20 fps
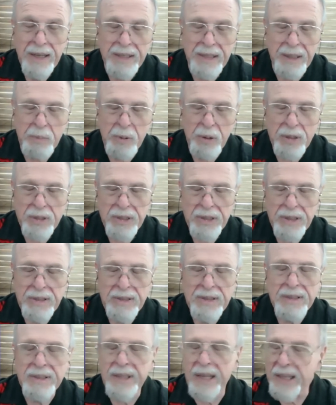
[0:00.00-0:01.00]

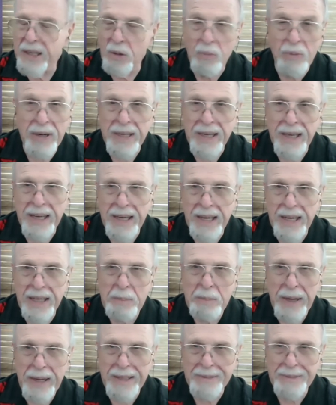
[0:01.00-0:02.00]
Depression, they don't want to get out
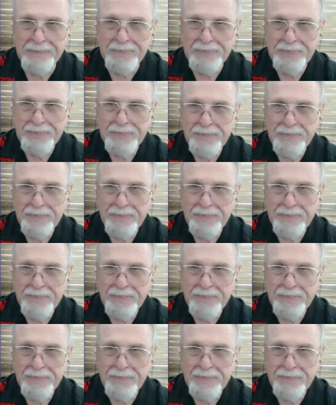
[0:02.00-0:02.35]
of bed.